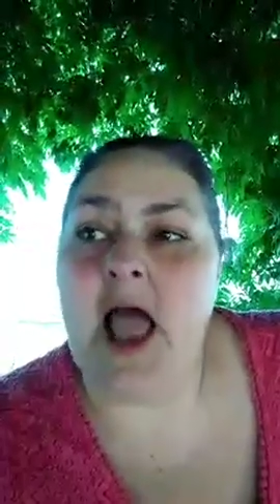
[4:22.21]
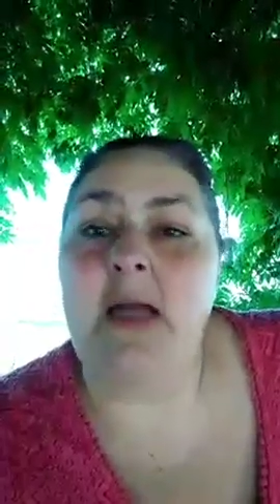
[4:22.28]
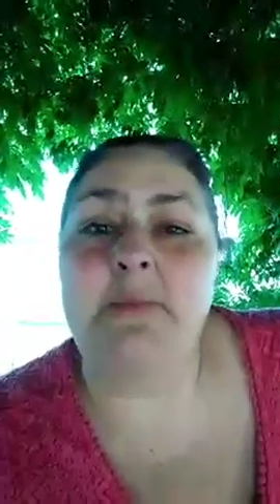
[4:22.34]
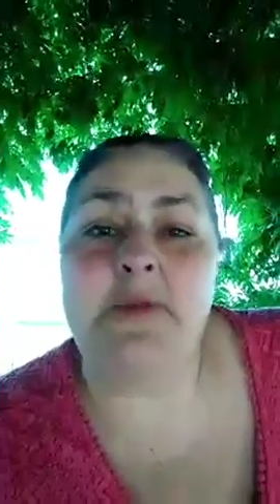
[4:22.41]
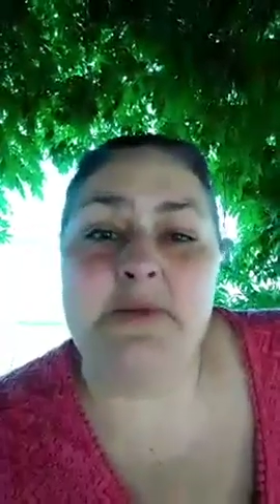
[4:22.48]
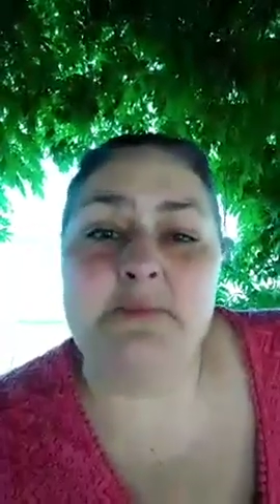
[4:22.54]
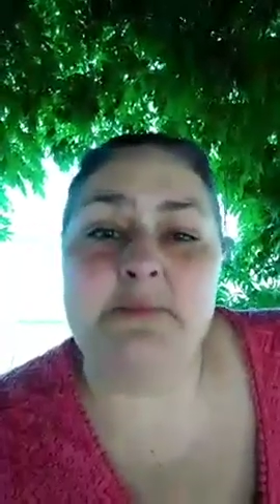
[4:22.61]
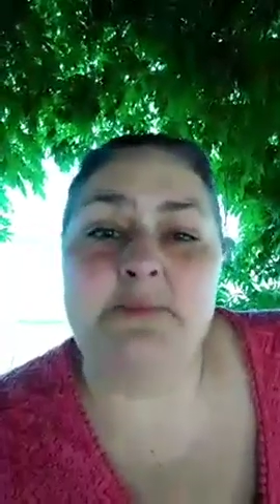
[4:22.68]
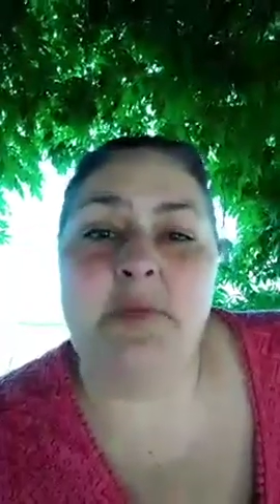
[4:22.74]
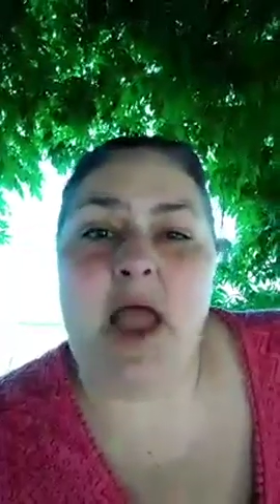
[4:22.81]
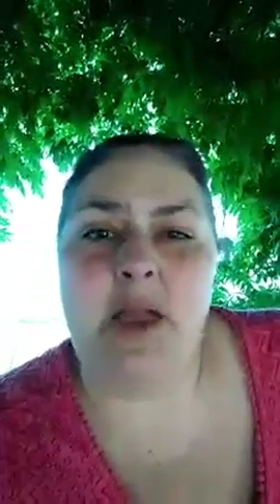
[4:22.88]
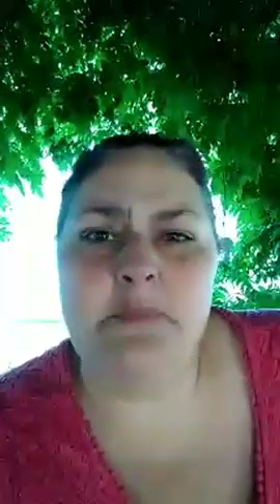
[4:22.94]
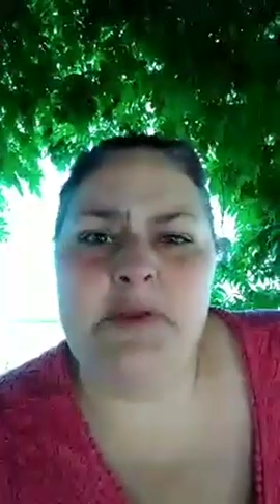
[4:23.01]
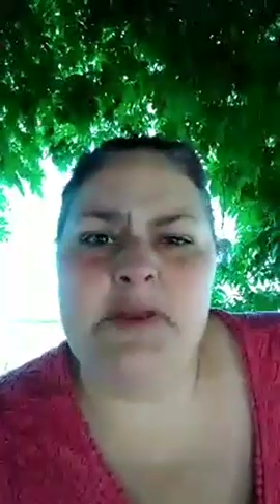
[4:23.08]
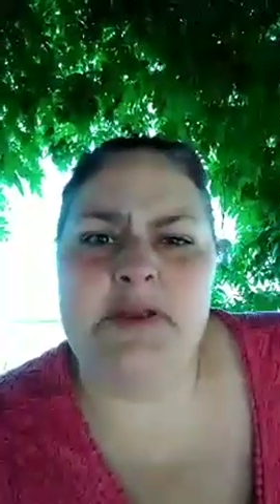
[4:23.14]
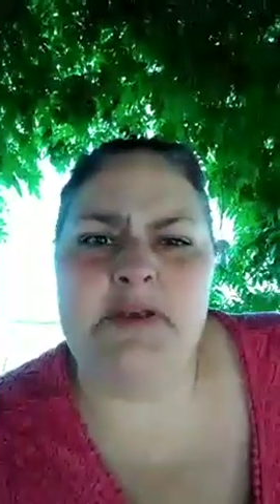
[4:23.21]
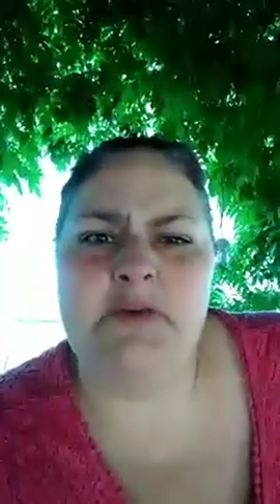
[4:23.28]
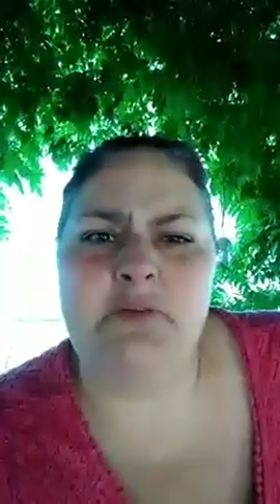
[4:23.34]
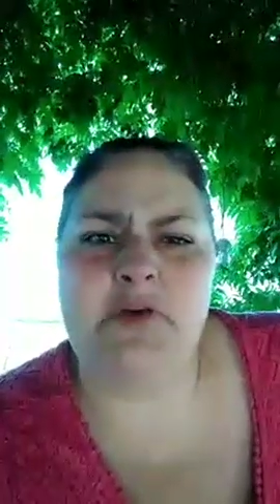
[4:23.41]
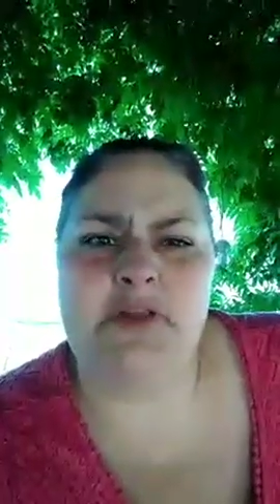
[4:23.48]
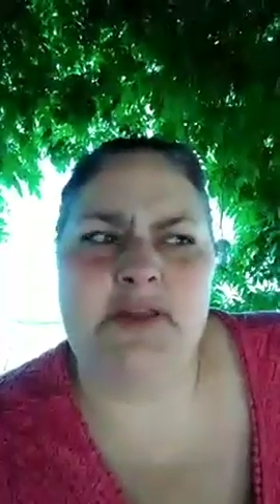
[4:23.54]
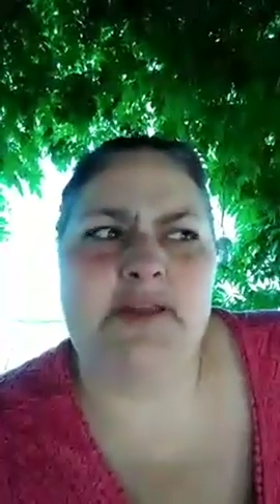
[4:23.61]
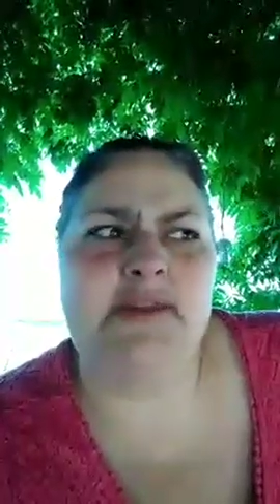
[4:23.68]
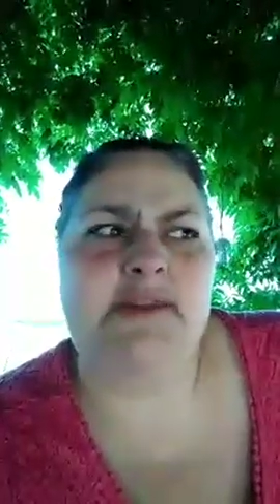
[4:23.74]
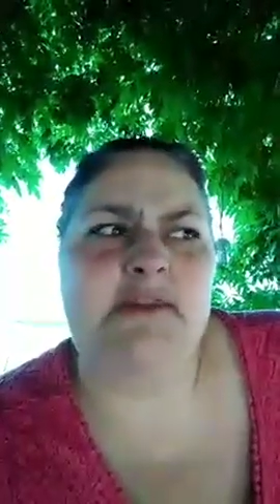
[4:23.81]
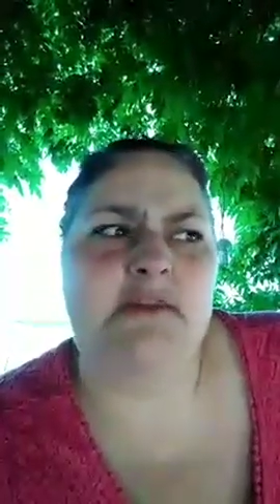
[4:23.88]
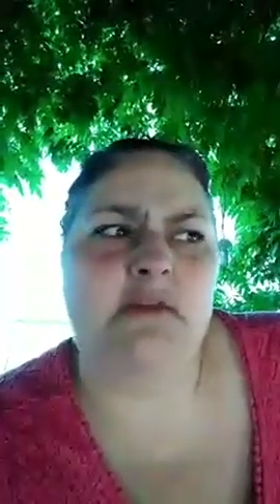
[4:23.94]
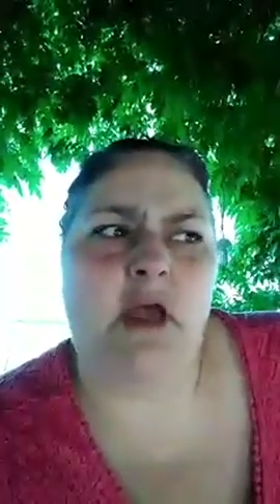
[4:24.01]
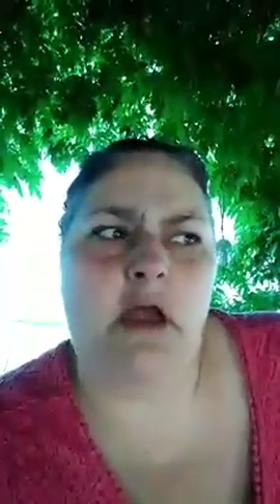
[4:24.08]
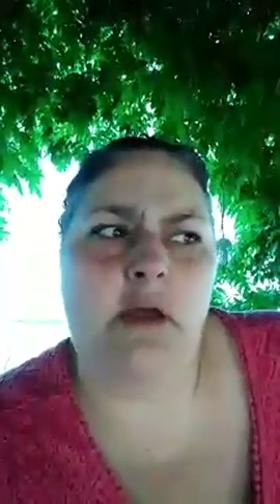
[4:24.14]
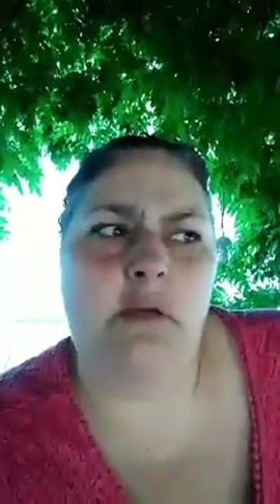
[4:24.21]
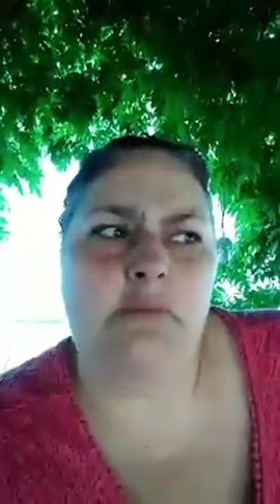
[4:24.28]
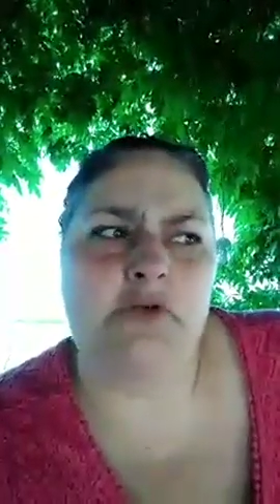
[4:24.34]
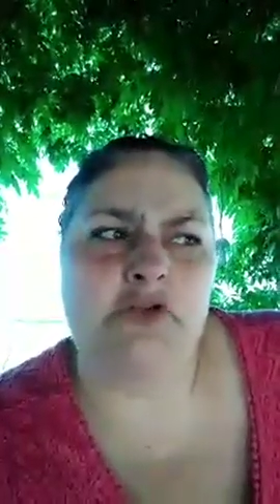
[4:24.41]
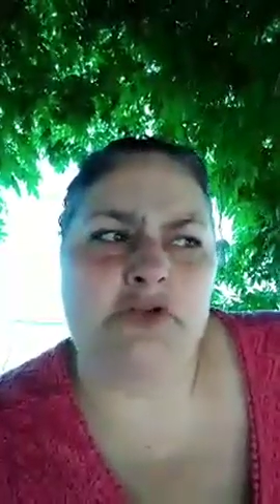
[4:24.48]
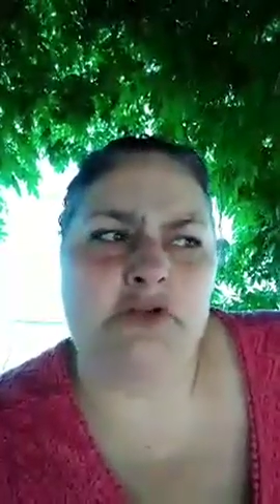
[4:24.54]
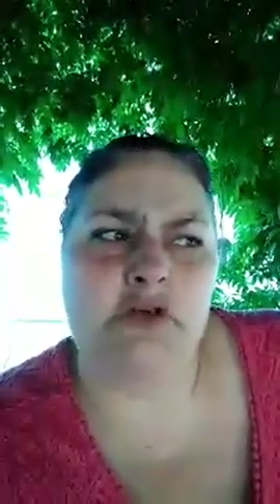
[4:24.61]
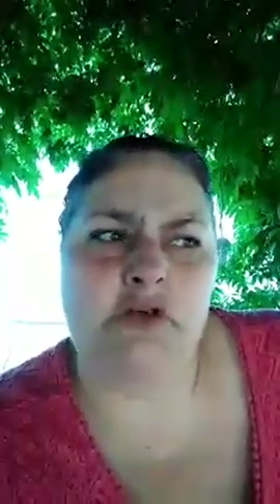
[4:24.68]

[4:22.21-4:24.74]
I've been I've been with um,